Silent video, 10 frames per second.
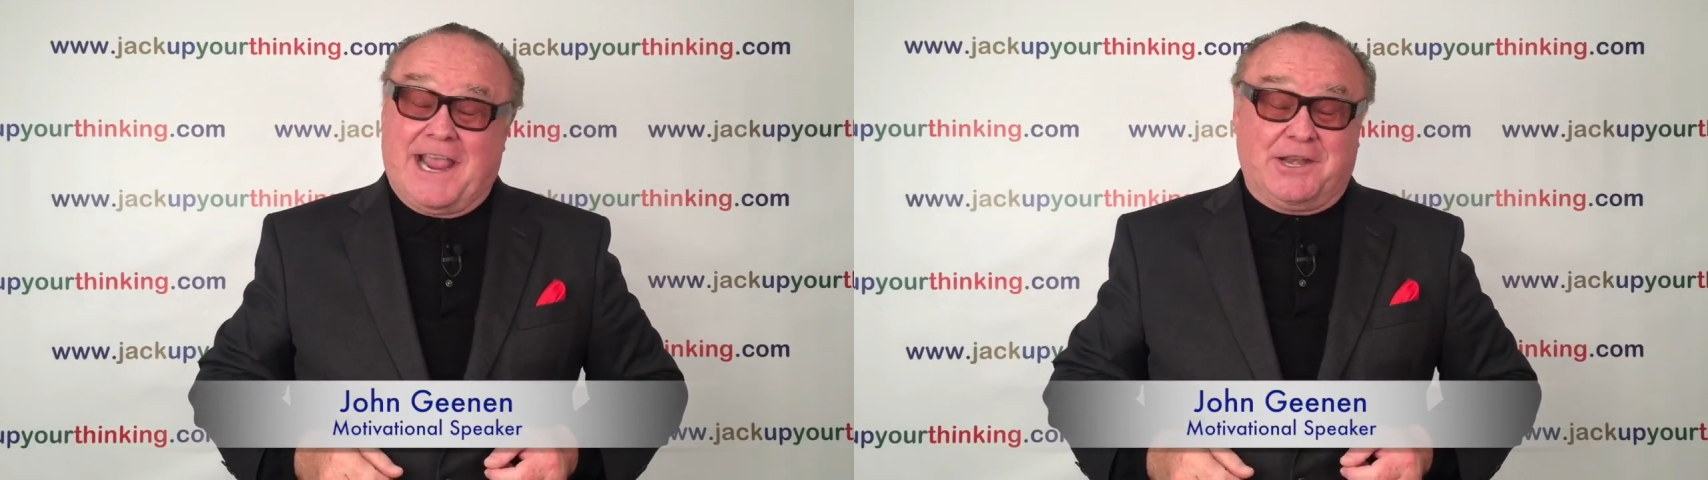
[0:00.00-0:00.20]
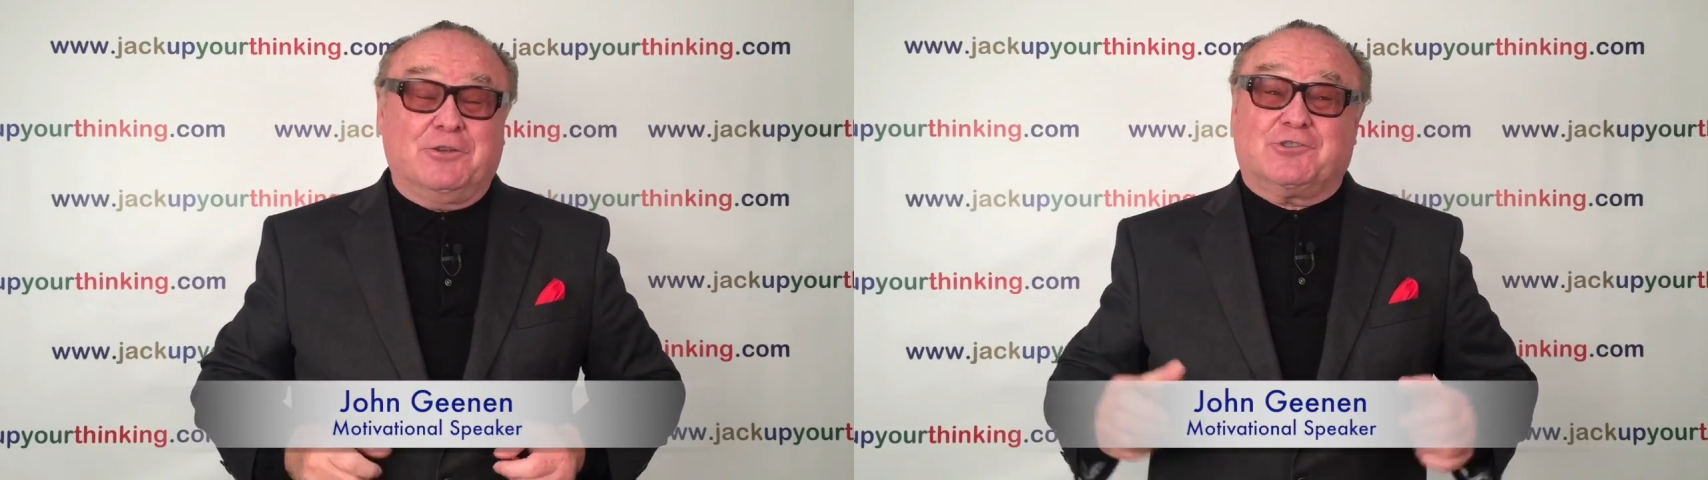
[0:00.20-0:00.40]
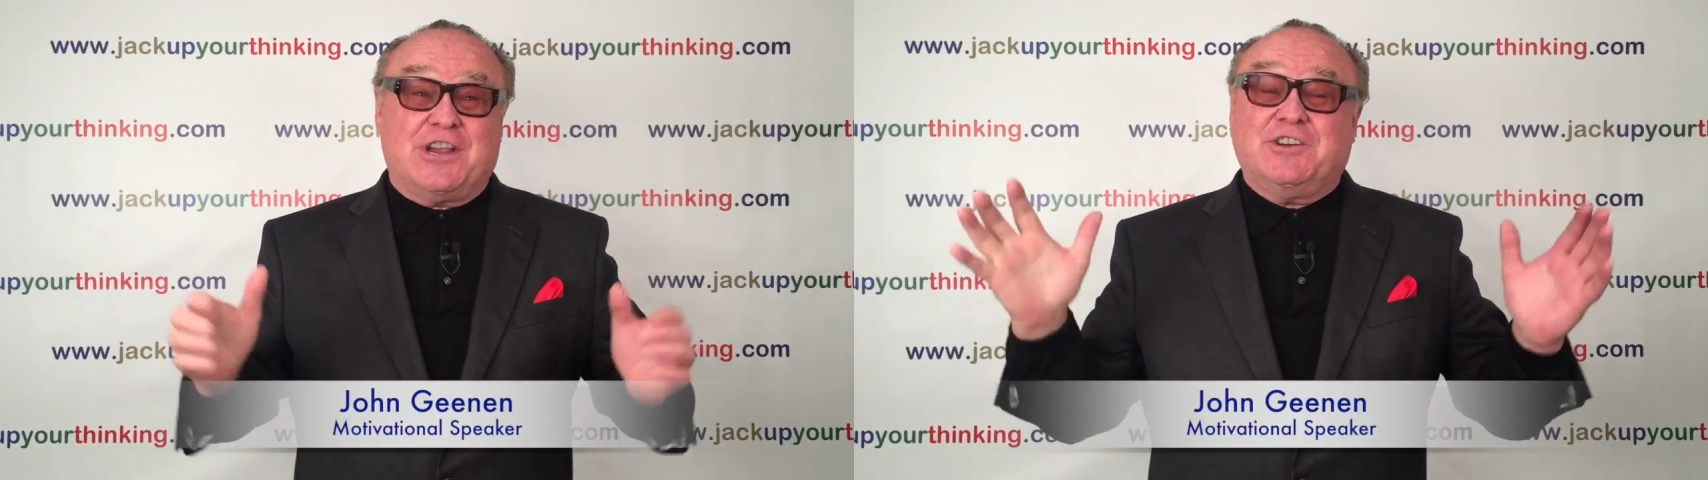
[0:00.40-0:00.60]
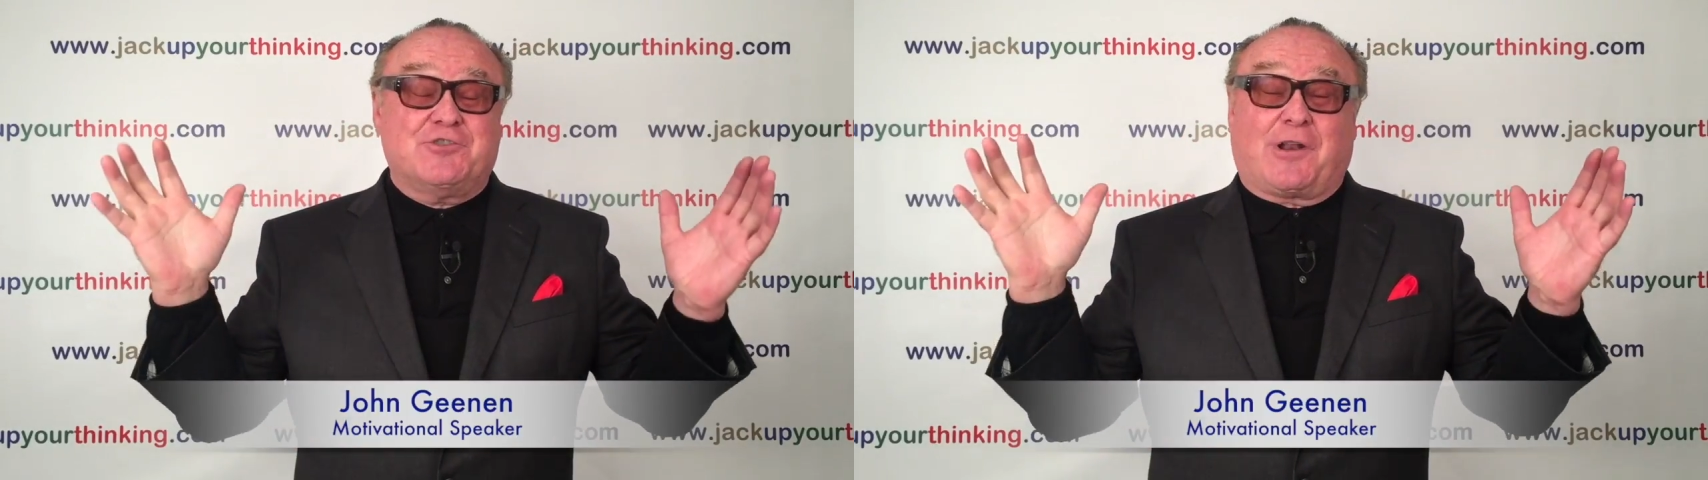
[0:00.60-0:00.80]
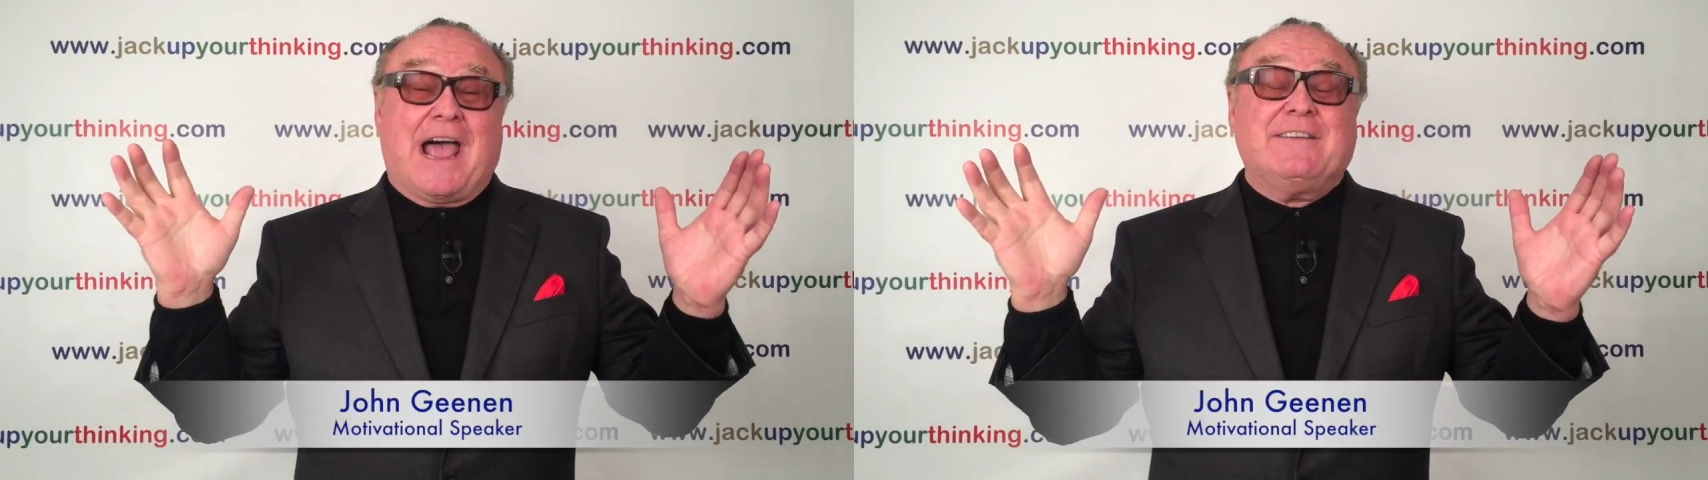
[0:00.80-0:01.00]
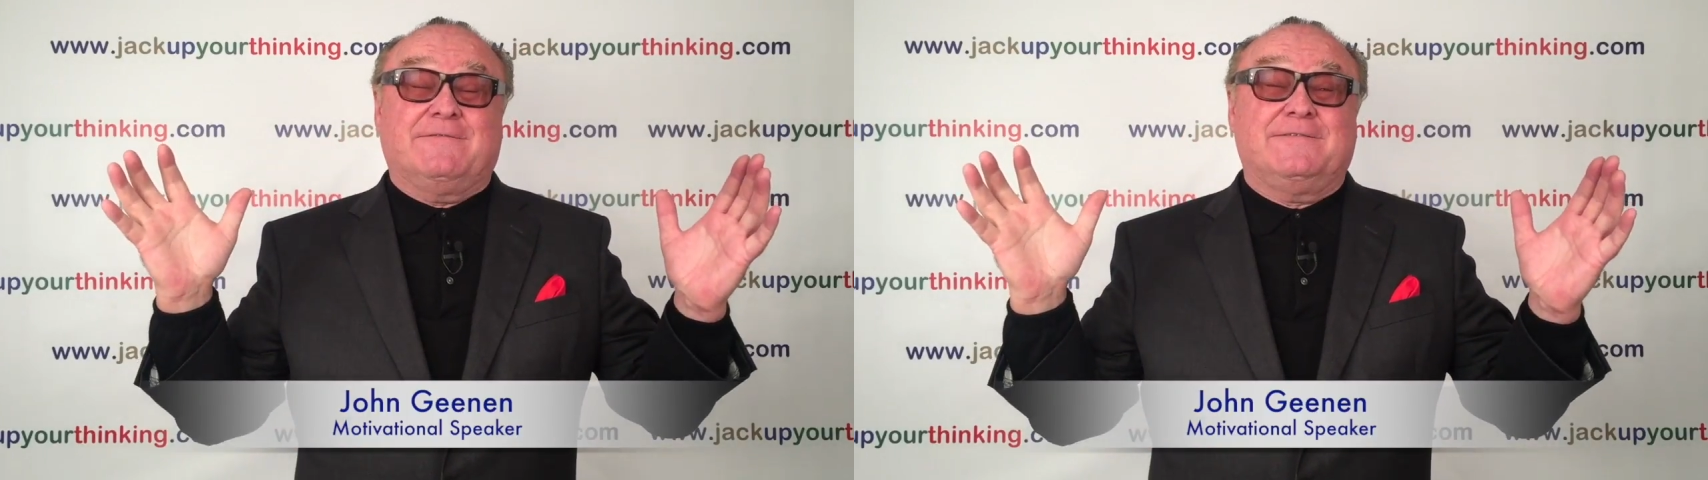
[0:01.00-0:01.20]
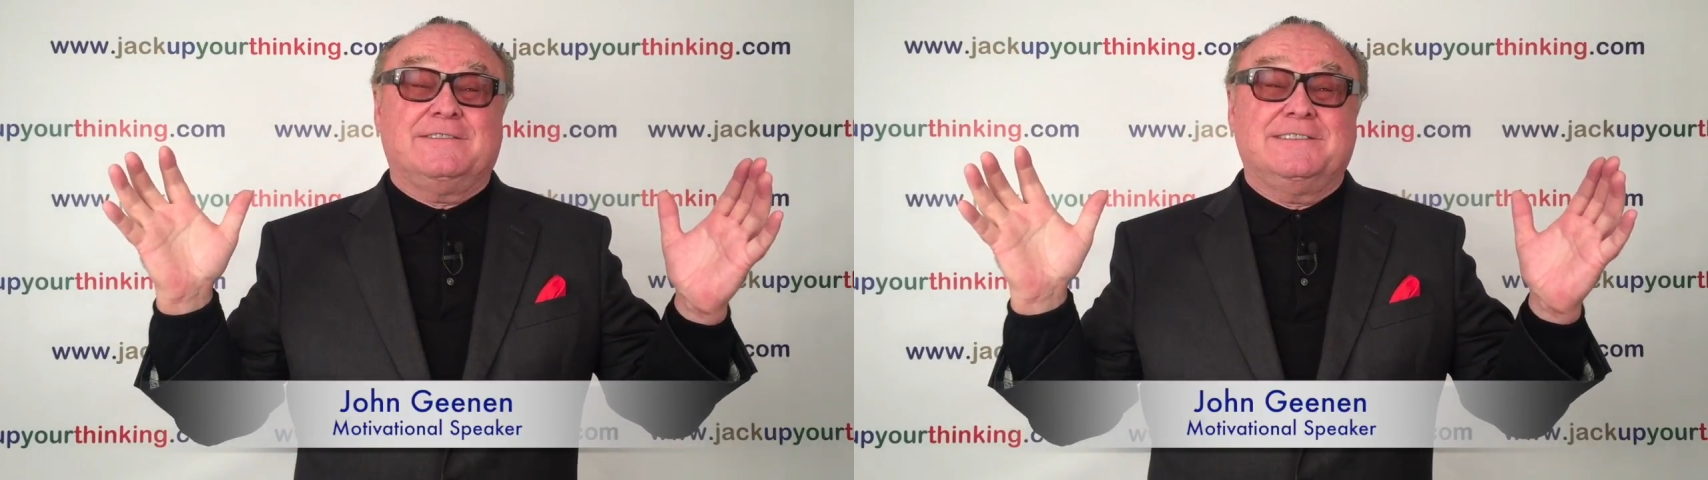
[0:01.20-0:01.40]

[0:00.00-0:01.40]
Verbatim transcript: and you'll change your life